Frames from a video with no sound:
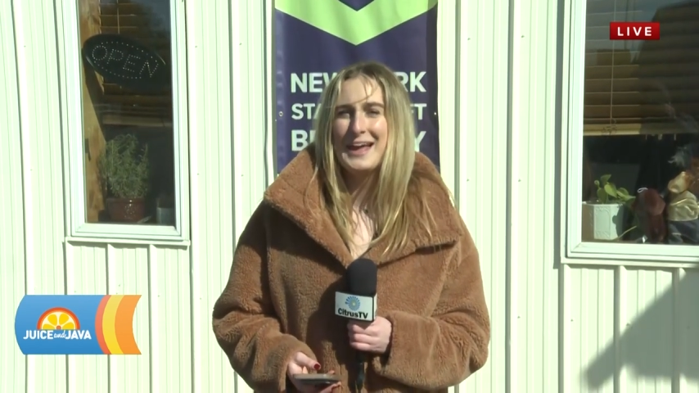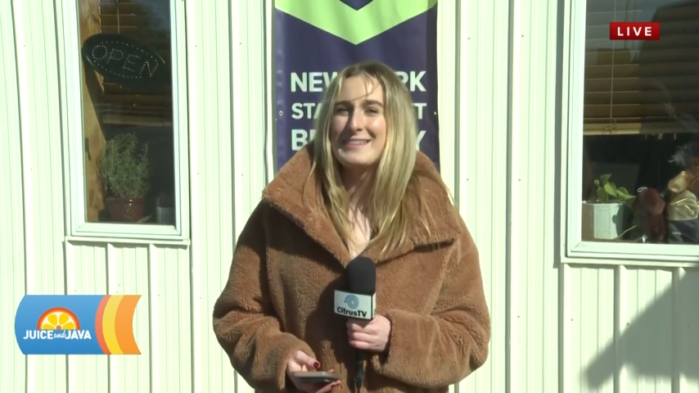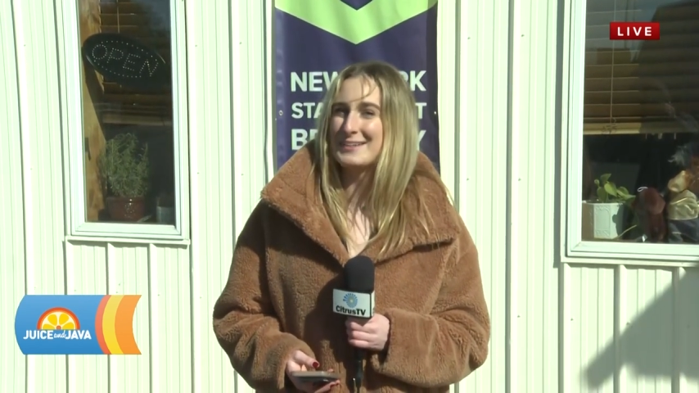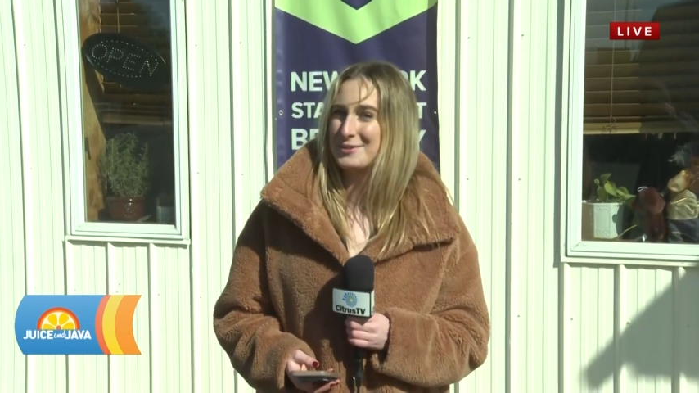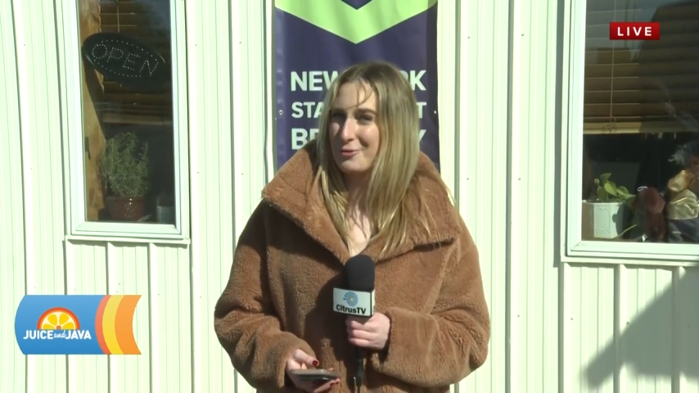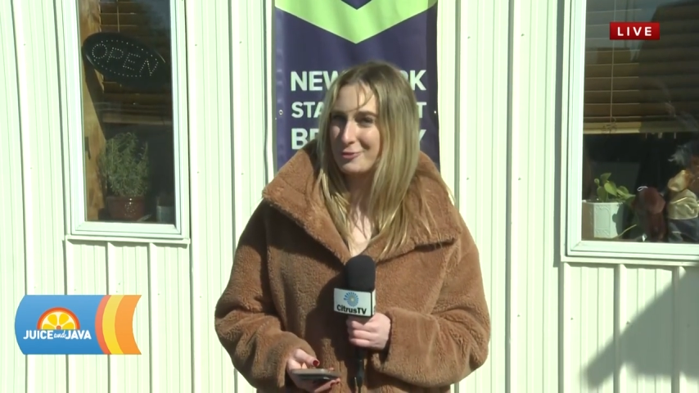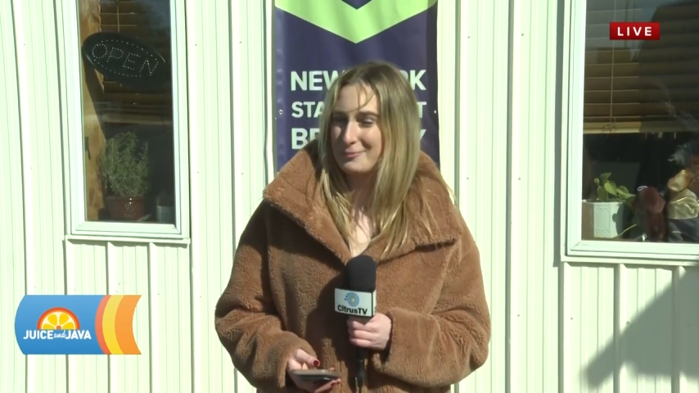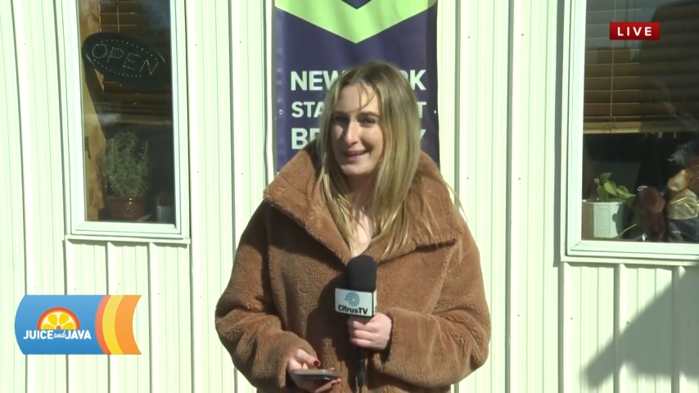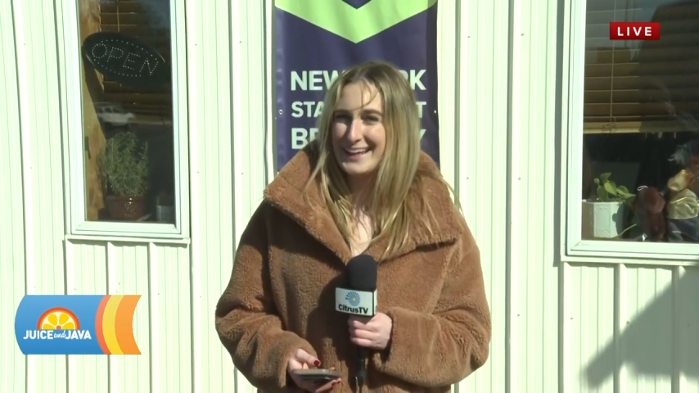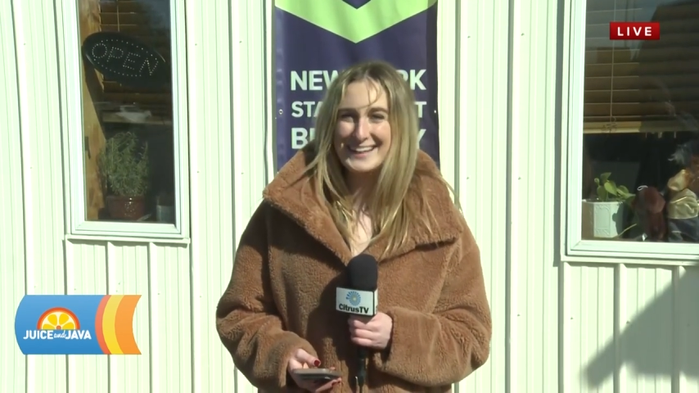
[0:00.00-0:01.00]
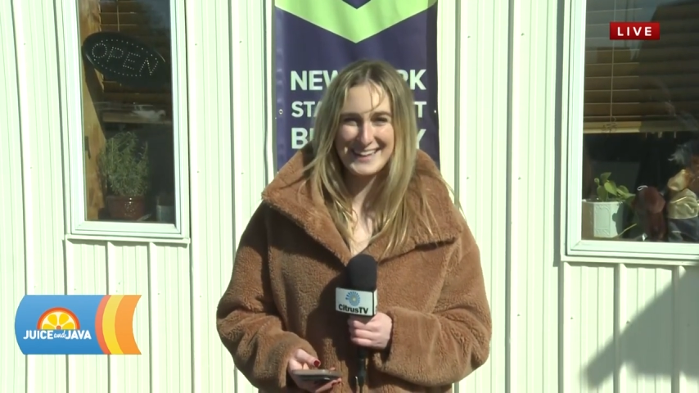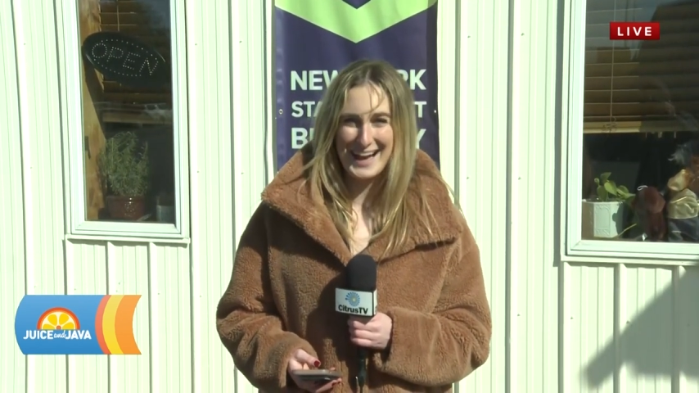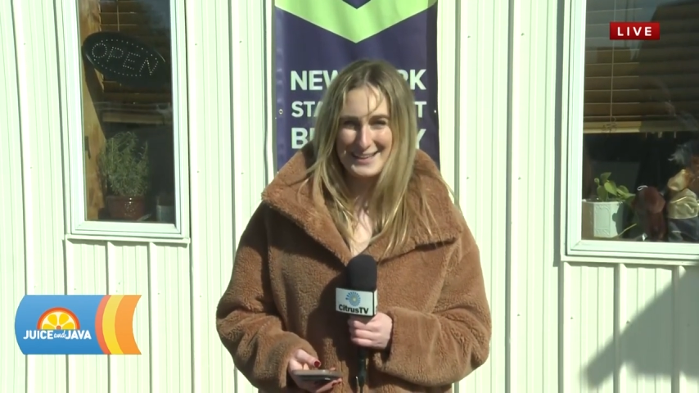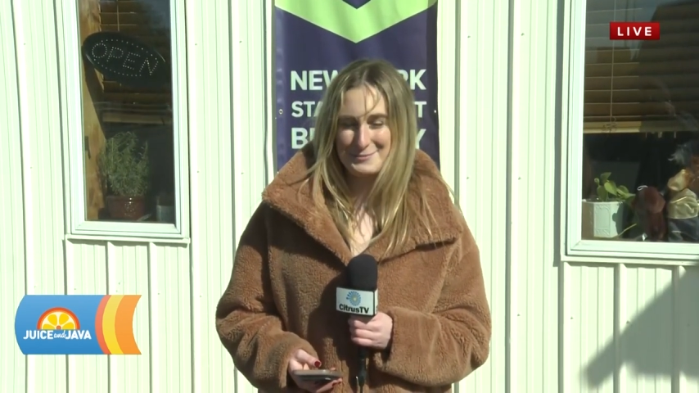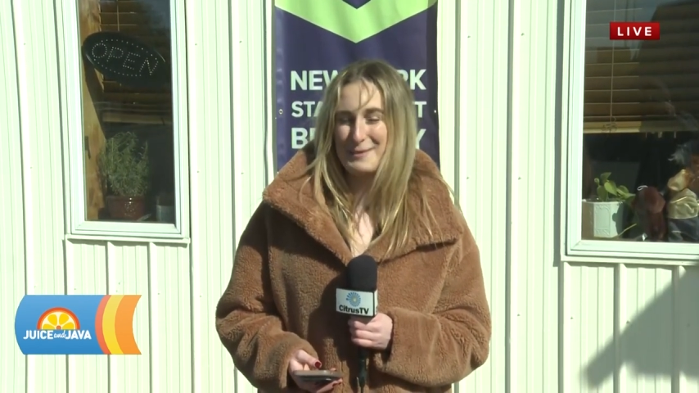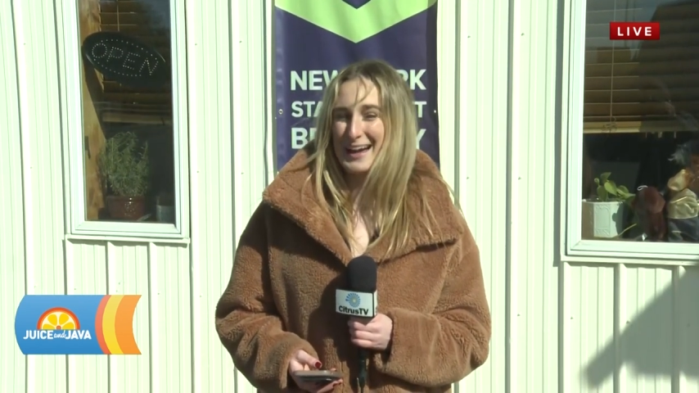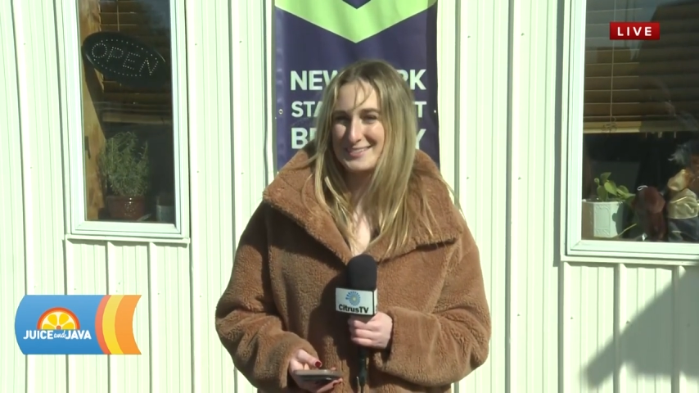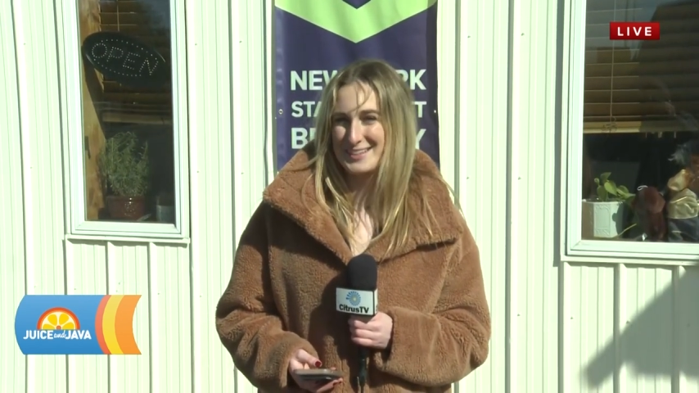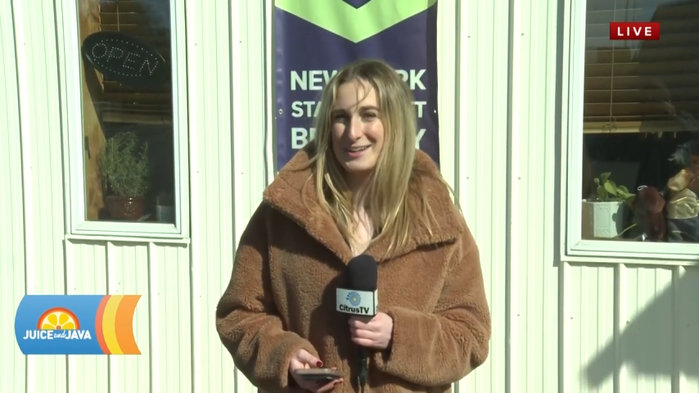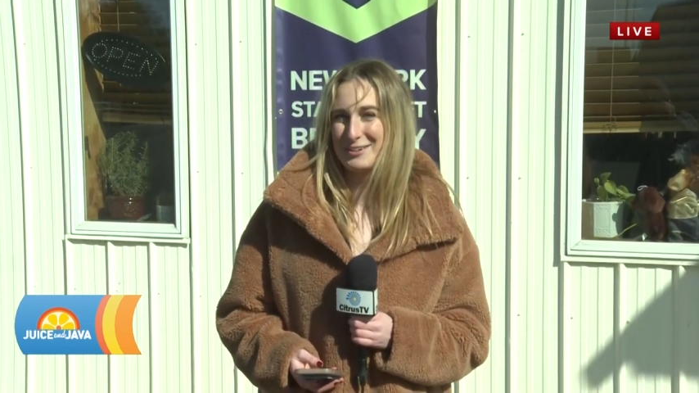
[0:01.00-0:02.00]
That's all from me, guys. Back
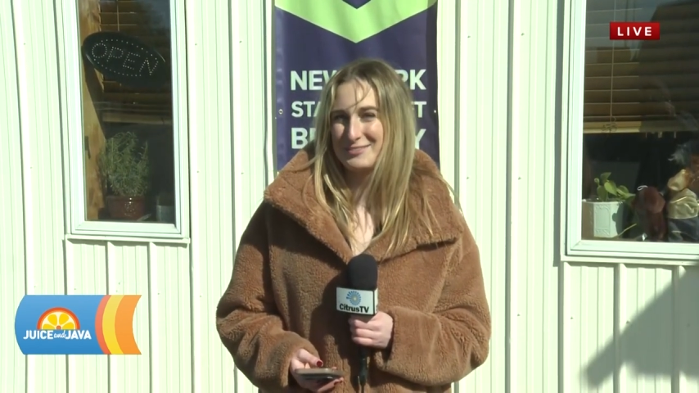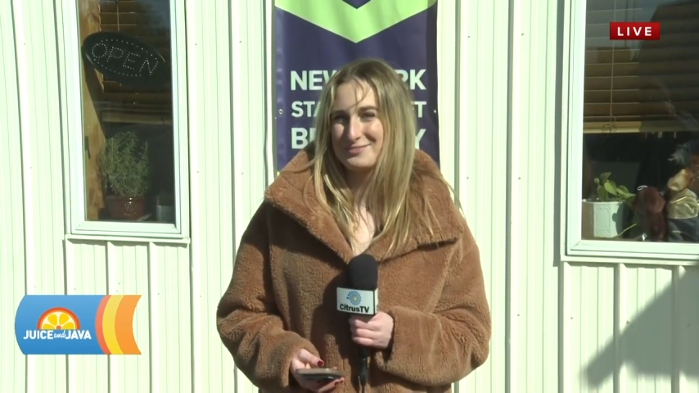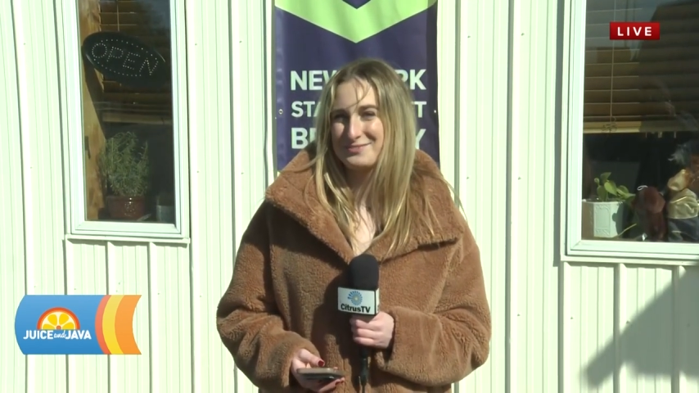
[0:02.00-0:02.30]
to you.